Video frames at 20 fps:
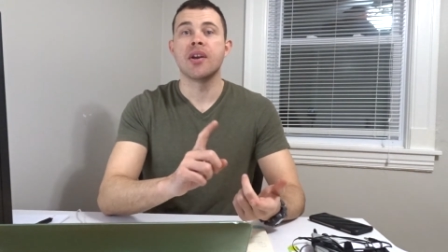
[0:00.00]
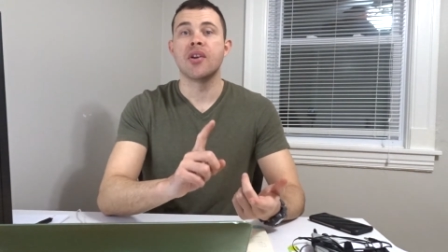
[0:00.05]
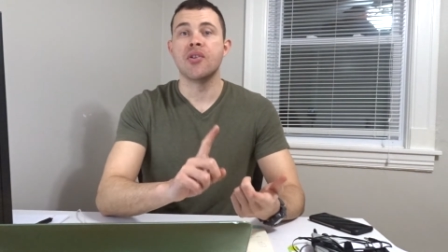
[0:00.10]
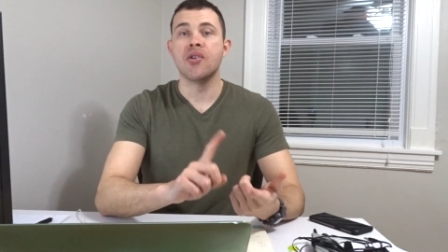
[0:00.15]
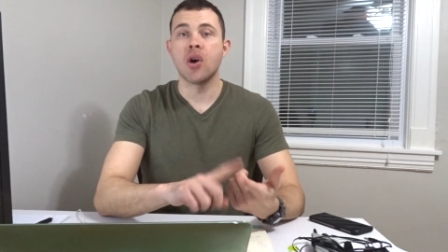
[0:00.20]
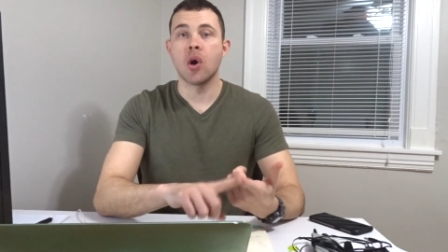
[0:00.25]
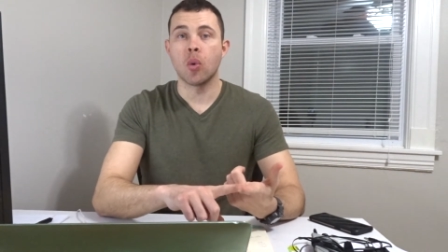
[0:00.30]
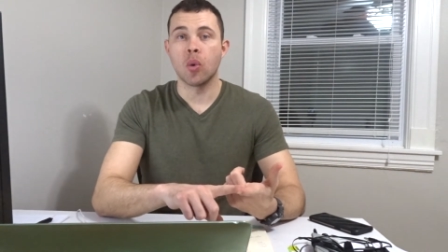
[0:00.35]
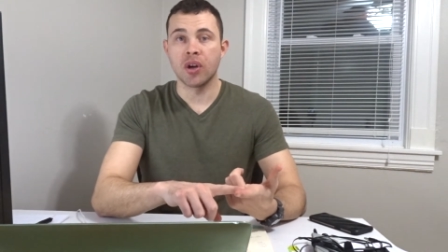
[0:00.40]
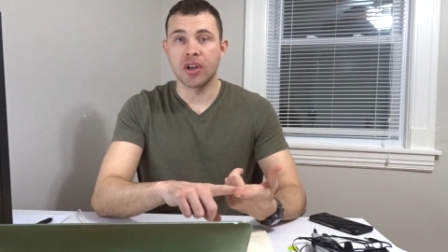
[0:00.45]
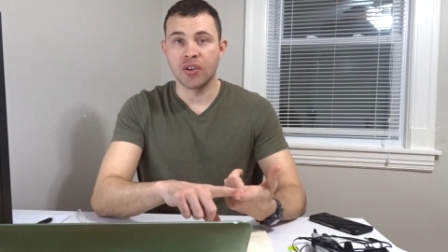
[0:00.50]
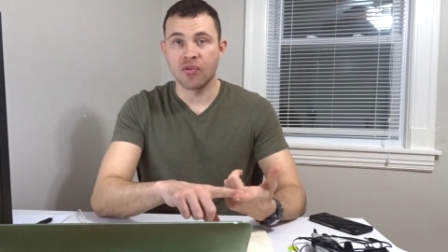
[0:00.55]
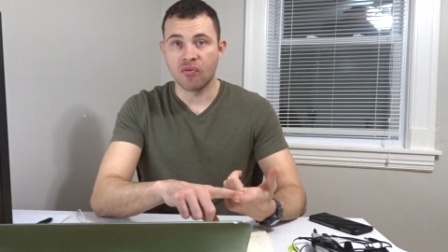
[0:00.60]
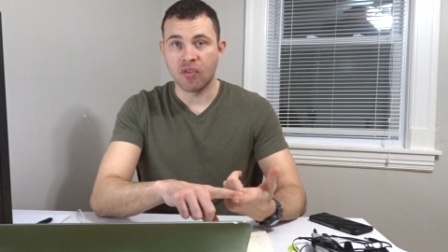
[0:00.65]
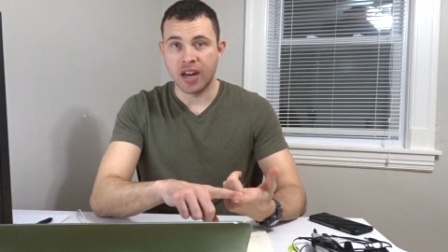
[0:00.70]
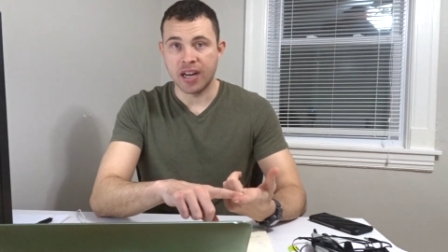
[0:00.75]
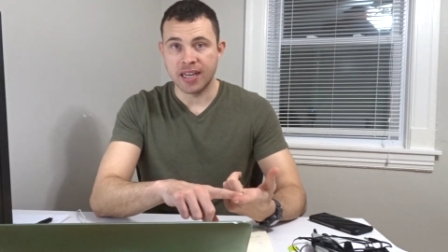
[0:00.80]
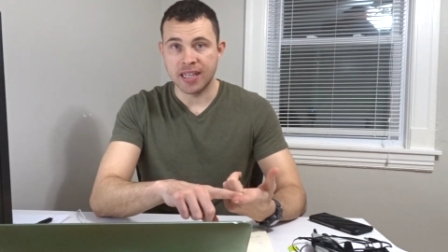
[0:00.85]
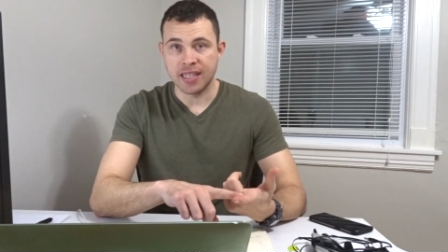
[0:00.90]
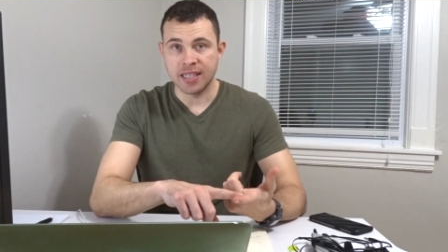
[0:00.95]
know where your
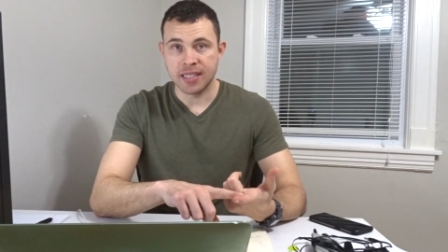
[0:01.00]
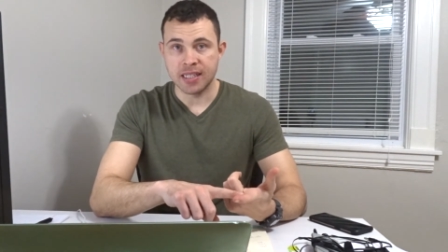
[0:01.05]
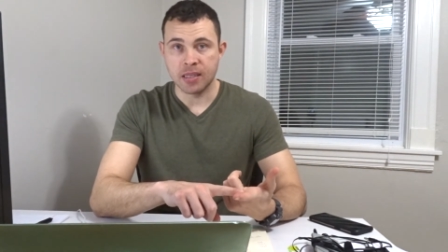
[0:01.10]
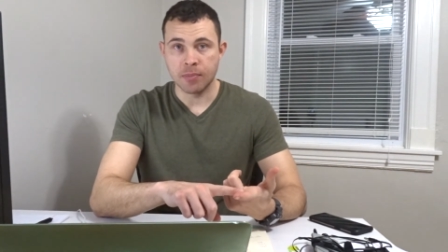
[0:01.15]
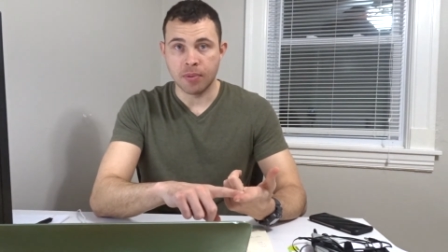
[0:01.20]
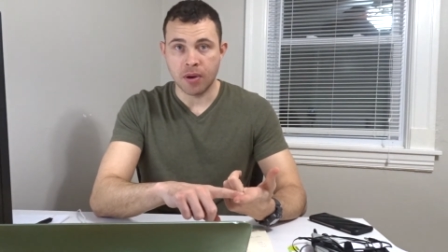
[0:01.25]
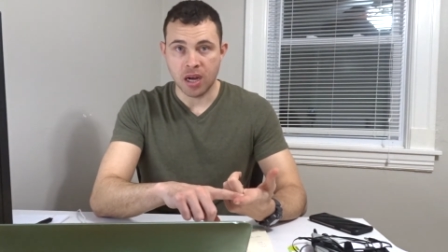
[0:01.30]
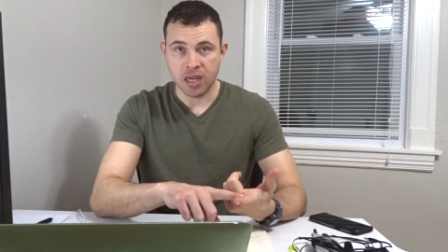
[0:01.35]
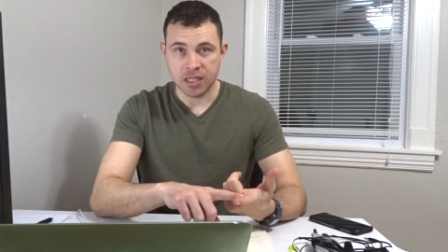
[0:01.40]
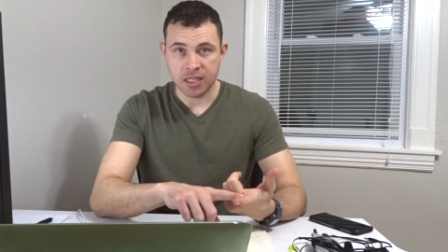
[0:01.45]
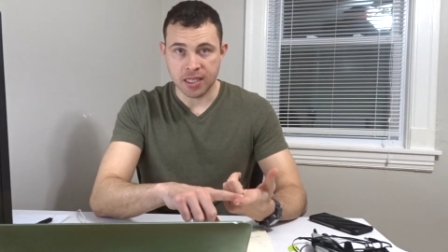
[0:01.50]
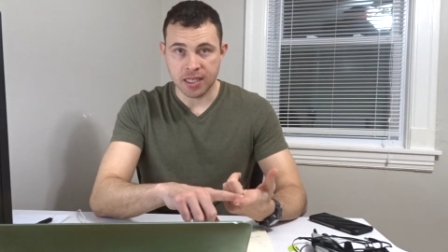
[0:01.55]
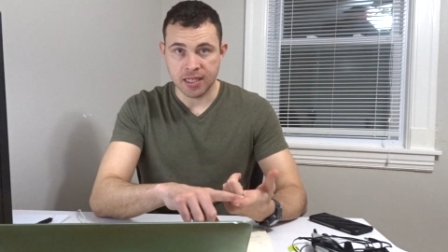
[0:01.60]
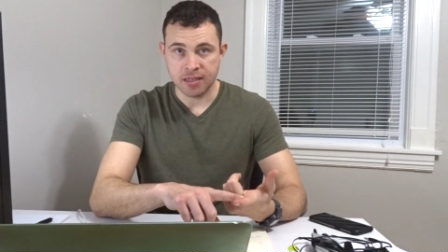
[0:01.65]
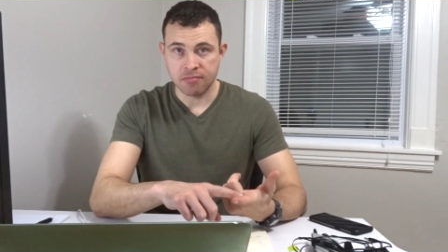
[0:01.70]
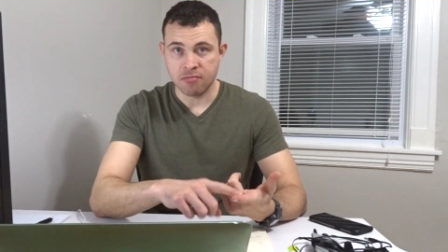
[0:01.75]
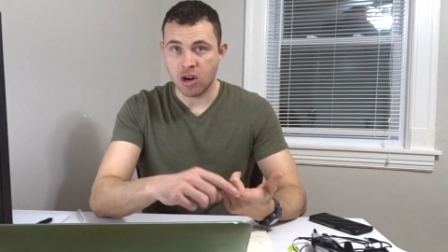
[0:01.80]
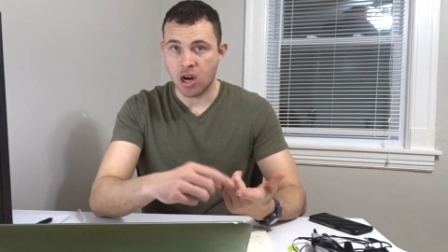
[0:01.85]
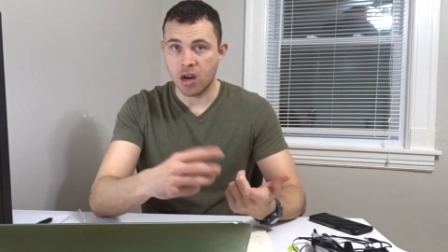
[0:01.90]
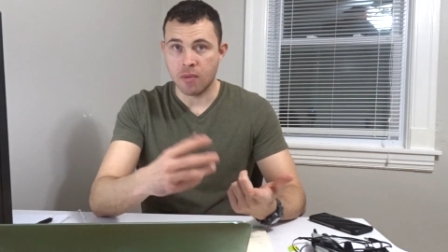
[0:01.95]
rent is
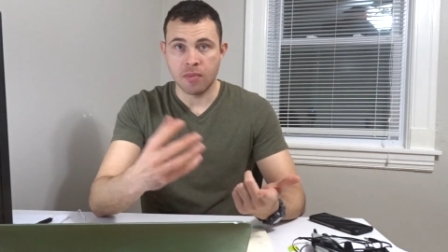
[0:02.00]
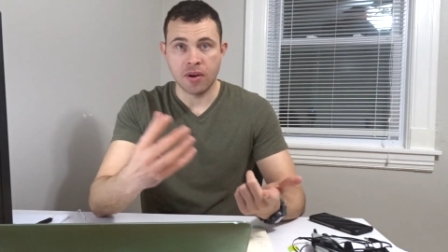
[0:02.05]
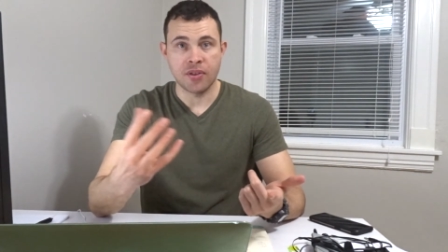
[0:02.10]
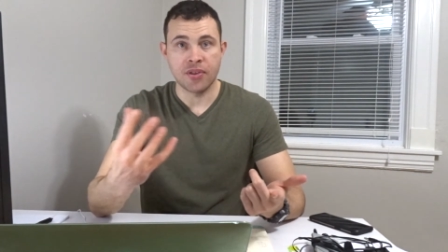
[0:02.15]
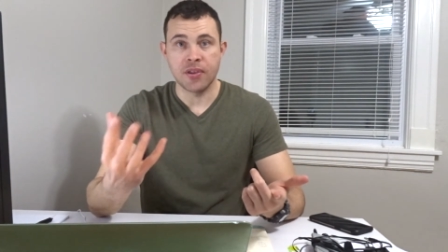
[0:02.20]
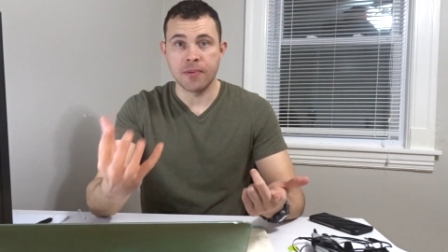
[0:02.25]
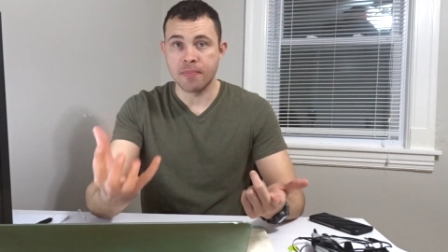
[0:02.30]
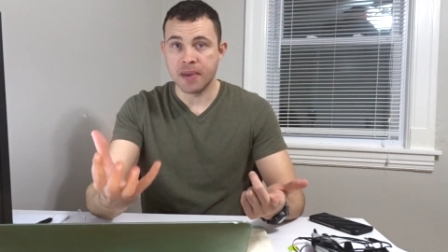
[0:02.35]
deposited on a monthly